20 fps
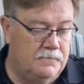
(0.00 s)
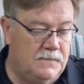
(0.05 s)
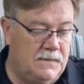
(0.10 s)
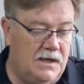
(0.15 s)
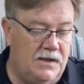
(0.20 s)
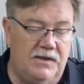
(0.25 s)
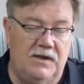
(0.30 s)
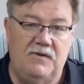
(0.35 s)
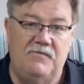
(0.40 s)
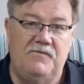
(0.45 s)

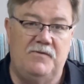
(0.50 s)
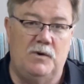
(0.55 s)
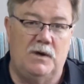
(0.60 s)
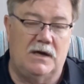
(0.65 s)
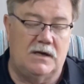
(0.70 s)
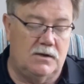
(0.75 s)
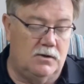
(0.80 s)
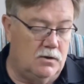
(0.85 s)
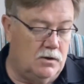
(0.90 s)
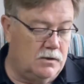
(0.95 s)
Now, therefore,
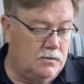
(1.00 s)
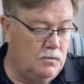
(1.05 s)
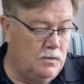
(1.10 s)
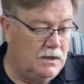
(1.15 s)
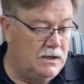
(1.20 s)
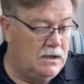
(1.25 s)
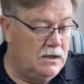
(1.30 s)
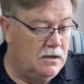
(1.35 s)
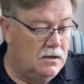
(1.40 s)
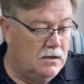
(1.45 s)
our God,
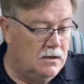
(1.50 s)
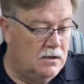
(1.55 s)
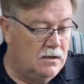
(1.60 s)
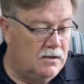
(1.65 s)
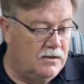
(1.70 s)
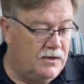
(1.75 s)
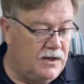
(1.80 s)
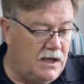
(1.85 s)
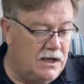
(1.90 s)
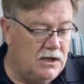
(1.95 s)
we
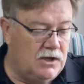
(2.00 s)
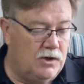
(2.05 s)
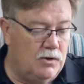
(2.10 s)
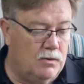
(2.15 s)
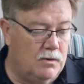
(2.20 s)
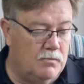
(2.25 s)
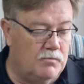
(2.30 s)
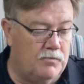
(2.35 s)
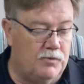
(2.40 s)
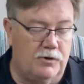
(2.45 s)
thank
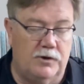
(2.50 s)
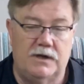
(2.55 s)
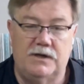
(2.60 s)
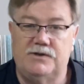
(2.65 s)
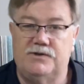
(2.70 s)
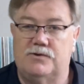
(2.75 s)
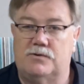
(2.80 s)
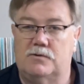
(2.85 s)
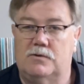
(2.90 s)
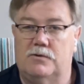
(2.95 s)
you and
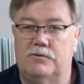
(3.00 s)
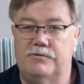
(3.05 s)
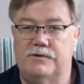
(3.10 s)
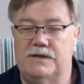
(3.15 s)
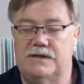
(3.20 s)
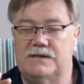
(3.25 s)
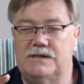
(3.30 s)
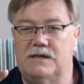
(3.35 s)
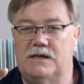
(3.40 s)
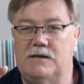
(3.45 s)
praise your
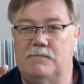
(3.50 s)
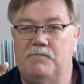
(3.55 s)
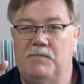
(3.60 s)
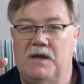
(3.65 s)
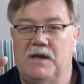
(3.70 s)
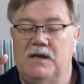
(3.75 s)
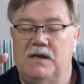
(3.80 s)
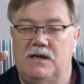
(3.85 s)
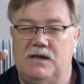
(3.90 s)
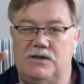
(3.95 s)
glorious name.
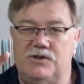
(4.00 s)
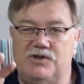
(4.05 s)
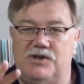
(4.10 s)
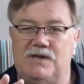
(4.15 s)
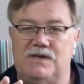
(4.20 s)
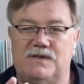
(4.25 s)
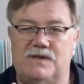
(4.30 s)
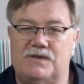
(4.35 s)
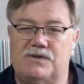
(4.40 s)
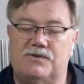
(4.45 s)
In
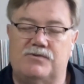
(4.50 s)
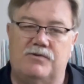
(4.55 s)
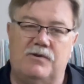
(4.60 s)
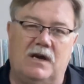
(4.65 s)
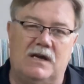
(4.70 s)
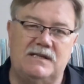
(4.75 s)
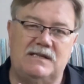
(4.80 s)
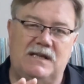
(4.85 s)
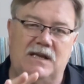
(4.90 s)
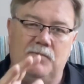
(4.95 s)
Jesus
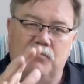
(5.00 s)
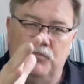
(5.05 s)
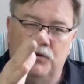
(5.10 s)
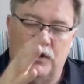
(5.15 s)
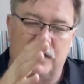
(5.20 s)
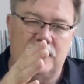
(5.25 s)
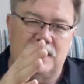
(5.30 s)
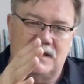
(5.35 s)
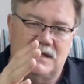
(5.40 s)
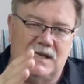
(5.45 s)
Christ, he
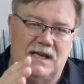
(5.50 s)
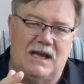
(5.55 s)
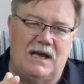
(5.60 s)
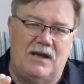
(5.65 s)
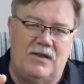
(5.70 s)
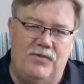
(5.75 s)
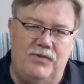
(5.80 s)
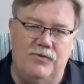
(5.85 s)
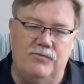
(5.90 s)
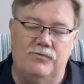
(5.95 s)
breaks
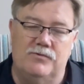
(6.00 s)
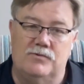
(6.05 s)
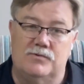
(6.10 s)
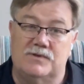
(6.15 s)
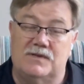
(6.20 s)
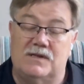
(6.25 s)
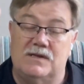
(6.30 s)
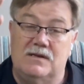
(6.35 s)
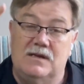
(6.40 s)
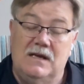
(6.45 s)
down the
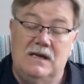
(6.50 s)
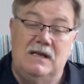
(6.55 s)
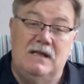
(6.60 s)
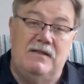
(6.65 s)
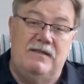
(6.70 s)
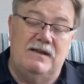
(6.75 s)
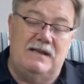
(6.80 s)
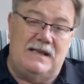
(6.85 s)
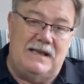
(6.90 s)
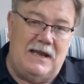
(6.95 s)
rules. The,
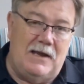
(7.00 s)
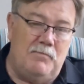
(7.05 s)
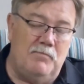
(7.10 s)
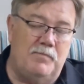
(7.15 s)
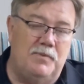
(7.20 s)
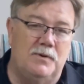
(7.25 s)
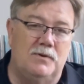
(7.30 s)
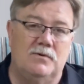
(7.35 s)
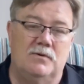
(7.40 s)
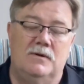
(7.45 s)
the
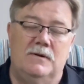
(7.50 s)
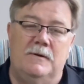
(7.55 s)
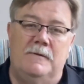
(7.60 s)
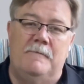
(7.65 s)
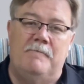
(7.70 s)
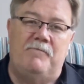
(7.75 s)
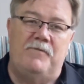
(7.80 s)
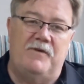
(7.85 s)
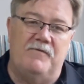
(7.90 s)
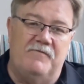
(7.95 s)
temple,
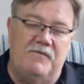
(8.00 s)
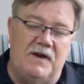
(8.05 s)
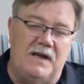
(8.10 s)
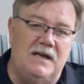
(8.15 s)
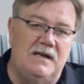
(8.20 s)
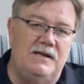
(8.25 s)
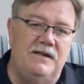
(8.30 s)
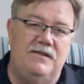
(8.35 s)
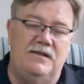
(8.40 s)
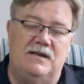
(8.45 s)
the
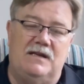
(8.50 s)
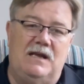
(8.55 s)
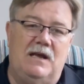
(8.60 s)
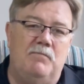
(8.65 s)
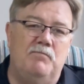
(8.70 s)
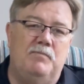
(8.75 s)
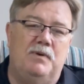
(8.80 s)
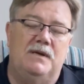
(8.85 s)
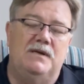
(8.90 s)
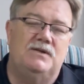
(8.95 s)
veil in the
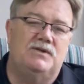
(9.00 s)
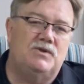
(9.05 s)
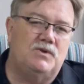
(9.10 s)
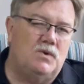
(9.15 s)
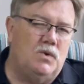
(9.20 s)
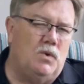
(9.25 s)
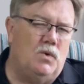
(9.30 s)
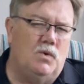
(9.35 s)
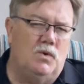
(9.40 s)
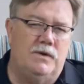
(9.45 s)
temple is
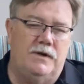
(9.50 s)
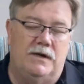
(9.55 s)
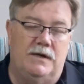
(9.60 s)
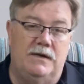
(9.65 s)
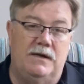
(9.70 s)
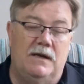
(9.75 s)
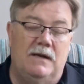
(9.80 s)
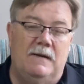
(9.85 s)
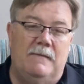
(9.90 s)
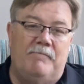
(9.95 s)
torn,
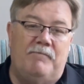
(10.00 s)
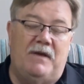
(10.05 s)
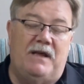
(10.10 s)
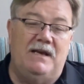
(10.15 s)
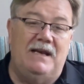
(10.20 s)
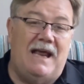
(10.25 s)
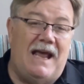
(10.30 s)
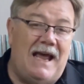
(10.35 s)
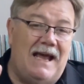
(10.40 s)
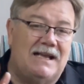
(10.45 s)
and,
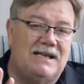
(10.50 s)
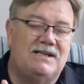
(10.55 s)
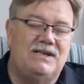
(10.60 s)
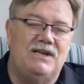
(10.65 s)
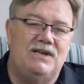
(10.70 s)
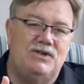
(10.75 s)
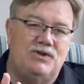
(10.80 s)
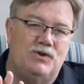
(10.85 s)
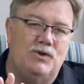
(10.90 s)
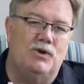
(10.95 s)
and
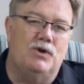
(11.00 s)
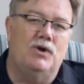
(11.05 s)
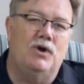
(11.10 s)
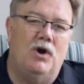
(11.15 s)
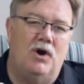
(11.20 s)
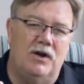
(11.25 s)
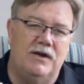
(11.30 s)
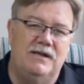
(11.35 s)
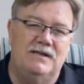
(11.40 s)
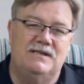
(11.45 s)
access to
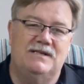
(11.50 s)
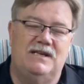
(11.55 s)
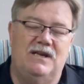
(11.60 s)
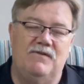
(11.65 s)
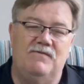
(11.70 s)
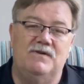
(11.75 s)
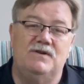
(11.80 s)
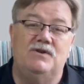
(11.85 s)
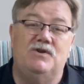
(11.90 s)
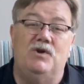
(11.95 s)
God is
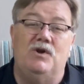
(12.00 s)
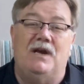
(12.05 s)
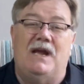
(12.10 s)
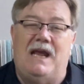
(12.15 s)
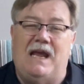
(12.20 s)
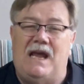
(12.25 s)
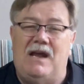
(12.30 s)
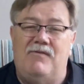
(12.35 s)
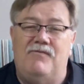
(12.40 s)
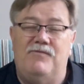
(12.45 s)
given to
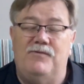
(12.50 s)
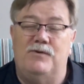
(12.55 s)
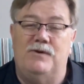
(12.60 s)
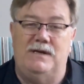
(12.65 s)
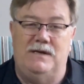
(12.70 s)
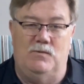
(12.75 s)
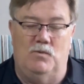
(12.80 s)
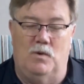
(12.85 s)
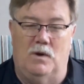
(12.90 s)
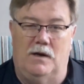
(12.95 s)

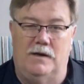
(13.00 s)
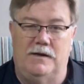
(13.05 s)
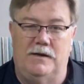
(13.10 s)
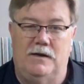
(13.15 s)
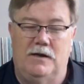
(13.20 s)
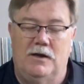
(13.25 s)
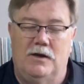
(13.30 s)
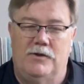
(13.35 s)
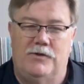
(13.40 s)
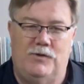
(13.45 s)
everyone
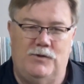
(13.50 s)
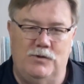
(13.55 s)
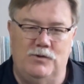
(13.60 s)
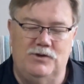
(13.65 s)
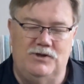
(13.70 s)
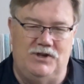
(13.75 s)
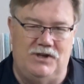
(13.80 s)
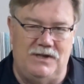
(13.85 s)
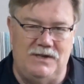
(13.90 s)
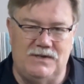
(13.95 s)
through
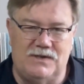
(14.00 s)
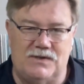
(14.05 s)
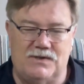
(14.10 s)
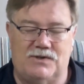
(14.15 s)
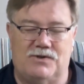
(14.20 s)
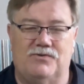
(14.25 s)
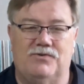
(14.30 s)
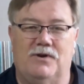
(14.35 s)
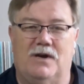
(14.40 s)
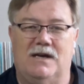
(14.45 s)

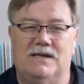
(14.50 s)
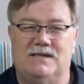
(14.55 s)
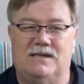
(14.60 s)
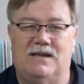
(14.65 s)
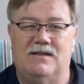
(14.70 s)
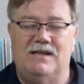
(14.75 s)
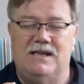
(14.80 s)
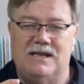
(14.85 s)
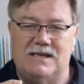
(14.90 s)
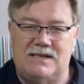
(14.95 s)
Jesus Christ
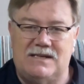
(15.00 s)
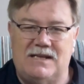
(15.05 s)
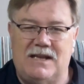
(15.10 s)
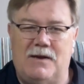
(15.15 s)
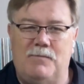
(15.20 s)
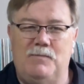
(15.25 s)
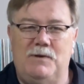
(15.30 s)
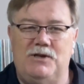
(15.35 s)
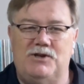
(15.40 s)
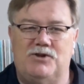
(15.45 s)
and the
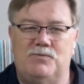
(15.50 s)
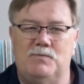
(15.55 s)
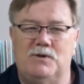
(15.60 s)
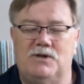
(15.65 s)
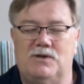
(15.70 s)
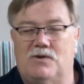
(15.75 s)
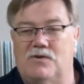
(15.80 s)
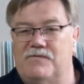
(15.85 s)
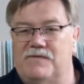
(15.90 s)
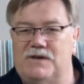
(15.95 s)

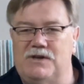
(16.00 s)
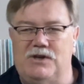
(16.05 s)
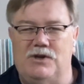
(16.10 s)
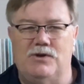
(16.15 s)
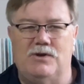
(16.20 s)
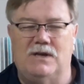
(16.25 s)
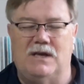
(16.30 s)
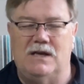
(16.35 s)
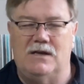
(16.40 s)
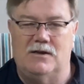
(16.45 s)
establishment of a
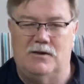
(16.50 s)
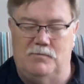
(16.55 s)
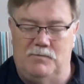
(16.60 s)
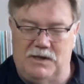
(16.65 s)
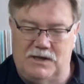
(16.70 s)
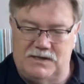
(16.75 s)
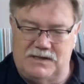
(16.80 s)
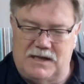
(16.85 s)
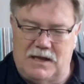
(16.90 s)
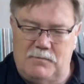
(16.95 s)
new kingdom,
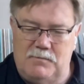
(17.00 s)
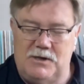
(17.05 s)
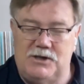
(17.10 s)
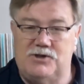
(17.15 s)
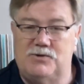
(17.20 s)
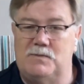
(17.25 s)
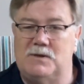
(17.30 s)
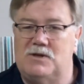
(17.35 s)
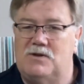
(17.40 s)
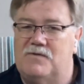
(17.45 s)
the
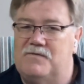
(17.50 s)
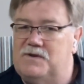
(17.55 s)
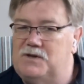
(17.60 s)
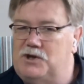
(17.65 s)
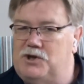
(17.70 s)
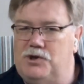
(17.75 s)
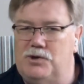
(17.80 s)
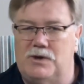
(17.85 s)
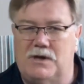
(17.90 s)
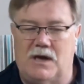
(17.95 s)
establishment of a
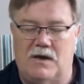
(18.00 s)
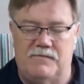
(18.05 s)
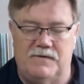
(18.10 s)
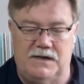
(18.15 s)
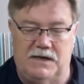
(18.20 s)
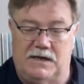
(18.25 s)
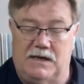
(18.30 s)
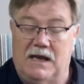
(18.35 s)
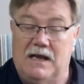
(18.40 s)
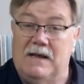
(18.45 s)
new
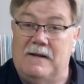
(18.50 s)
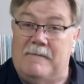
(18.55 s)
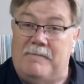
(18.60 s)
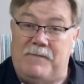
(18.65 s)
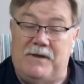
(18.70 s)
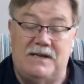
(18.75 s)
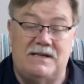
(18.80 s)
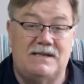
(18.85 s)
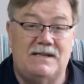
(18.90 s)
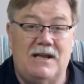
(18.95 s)
covenant,
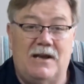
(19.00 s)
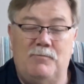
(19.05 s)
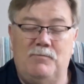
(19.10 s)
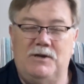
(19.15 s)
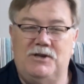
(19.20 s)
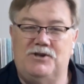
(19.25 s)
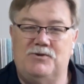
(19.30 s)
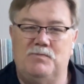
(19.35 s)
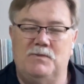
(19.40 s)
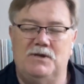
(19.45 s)
the
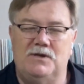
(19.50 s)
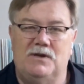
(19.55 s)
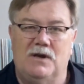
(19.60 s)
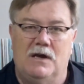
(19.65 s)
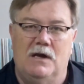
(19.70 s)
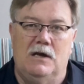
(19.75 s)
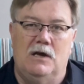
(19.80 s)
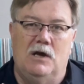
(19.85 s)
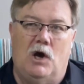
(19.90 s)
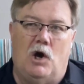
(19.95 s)
establishment
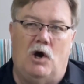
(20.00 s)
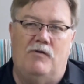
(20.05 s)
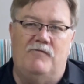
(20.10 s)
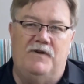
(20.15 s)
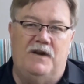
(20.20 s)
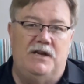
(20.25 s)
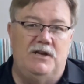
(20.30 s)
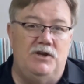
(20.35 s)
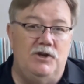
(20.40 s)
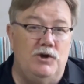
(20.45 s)
of
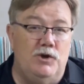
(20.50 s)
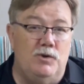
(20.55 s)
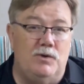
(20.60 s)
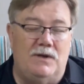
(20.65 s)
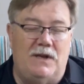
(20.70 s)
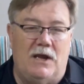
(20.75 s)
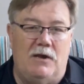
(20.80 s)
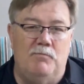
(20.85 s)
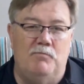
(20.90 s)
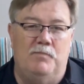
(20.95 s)
a new
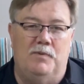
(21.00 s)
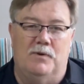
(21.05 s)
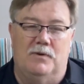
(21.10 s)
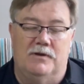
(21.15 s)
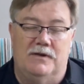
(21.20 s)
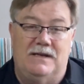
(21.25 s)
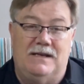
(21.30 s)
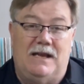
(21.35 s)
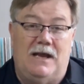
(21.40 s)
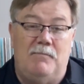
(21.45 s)
temple.
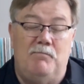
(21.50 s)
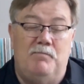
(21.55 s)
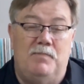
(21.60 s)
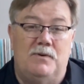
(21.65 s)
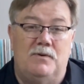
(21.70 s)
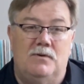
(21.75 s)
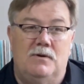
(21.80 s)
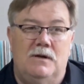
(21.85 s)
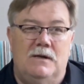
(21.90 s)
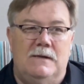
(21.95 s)
The
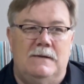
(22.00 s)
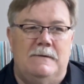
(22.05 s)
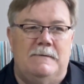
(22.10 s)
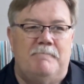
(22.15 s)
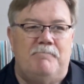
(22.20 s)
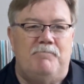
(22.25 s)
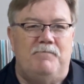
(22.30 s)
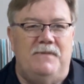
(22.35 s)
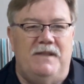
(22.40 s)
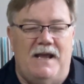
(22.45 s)
temple
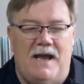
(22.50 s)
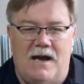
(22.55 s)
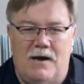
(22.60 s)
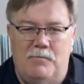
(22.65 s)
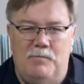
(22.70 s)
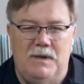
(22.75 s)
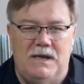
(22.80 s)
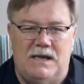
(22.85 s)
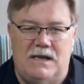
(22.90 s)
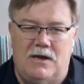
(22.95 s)
now
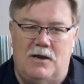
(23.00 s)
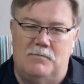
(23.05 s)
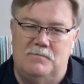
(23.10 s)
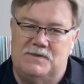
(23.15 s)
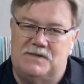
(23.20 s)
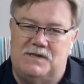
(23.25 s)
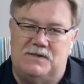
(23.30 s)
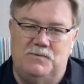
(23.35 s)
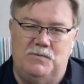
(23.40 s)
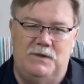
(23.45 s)

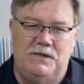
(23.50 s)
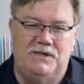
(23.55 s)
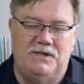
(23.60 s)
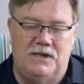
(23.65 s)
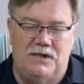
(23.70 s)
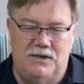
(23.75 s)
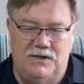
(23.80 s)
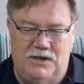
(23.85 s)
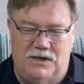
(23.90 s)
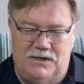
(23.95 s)
becomes, as we
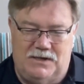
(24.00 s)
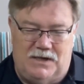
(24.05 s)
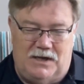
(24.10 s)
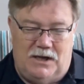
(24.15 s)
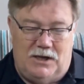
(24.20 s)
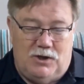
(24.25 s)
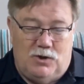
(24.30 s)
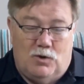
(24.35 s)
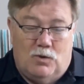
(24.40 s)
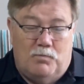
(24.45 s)
said
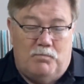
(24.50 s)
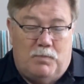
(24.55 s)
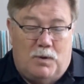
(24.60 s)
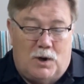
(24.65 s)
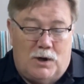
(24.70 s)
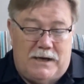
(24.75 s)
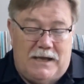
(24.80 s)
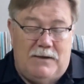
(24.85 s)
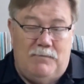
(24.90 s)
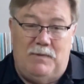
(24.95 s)
yesterday, your
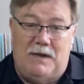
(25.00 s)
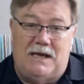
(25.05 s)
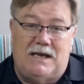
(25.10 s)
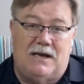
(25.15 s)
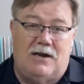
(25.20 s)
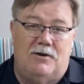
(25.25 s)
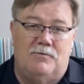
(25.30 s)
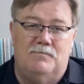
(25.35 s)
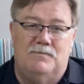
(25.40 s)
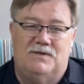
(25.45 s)
body
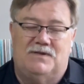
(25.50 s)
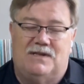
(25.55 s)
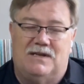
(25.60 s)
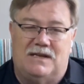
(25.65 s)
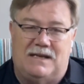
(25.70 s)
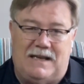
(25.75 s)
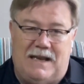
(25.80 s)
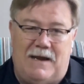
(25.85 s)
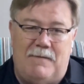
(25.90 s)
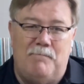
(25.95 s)
becomes the
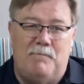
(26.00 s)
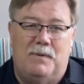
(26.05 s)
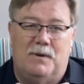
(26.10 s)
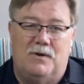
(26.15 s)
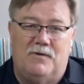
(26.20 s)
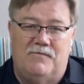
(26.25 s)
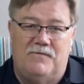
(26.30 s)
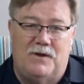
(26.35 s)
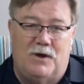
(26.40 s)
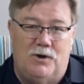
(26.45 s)

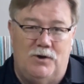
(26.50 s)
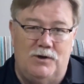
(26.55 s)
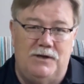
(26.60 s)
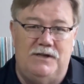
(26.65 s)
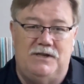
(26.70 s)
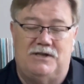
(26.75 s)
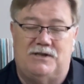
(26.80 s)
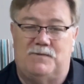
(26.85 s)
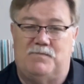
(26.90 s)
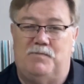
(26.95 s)
temple of the
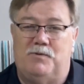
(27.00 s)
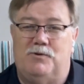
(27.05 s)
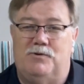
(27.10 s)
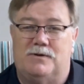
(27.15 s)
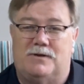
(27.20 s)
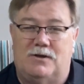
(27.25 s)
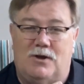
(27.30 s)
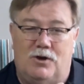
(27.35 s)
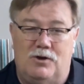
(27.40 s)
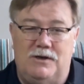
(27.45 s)
Holy
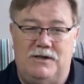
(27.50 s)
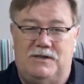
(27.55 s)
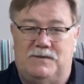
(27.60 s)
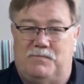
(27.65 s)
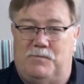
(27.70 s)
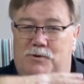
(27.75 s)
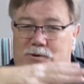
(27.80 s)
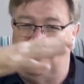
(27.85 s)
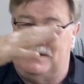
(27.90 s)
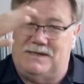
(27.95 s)
Spirit. The Holy
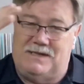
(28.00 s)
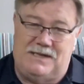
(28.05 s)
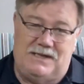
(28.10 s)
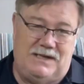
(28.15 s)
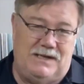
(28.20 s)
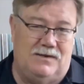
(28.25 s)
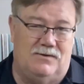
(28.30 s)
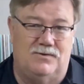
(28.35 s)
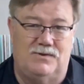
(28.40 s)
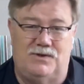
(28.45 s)
Spirit
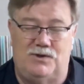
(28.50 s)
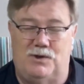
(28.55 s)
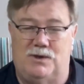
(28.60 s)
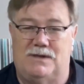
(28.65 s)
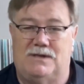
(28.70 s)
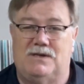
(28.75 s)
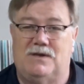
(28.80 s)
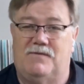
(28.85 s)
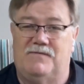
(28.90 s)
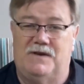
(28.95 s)
seals you
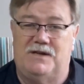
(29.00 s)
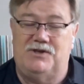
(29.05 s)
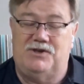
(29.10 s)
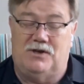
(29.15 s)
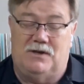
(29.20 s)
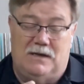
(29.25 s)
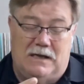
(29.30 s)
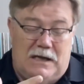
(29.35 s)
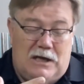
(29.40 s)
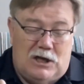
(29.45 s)
at
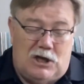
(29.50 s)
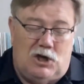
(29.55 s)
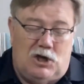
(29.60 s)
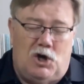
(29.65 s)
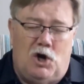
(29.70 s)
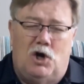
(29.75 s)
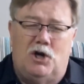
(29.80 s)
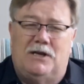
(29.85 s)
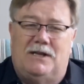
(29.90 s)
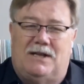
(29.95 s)
salvation.
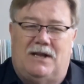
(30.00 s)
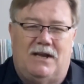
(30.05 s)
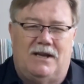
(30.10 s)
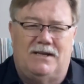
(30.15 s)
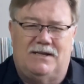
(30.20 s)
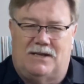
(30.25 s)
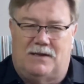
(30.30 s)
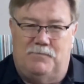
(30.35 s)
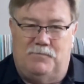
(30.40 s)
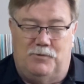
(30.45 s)
God
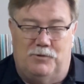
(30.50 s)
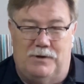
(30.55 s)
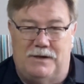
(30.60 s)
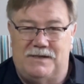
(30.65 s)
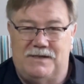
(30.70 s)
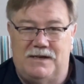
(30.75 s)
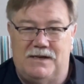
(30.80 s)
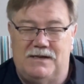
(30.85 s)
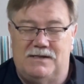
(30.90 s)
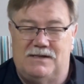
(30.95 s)
takes up
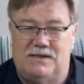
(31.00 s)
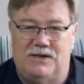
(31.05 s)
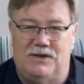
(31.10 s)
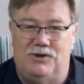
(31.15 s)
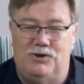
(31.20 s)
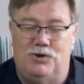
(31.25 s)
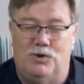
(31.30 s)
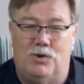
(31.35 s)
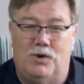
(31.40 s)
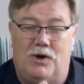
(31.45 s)
residence in
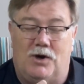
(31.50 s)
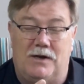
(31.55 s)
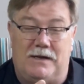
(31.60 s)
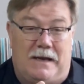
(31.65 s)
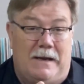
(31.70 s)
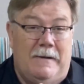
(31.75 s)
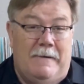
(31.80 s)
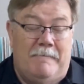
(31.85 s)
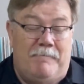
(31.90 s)
your heart.